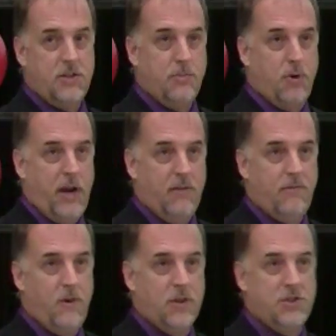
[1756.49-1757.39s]
to brain
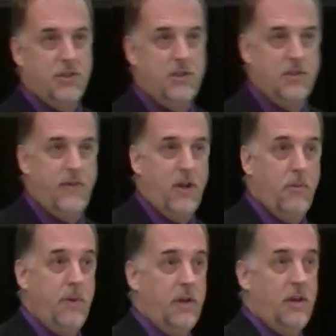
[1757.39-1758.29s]
function and
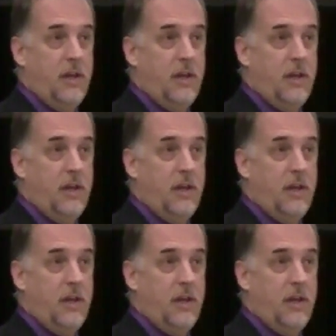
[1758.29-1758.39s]
development